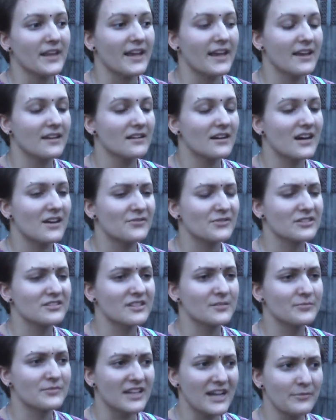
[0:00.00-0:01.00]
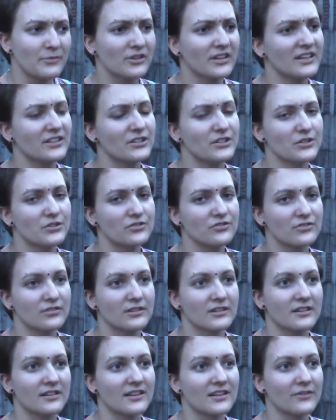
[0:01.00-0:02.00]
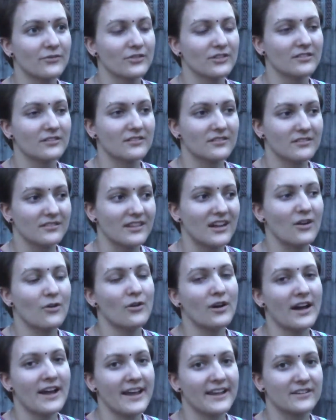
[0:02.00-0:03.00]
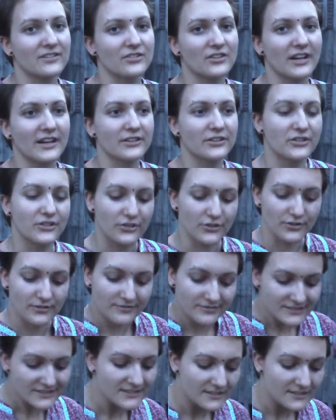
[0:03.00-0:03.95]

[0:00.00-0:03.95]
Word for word: and after some time you get used to it and even now I try to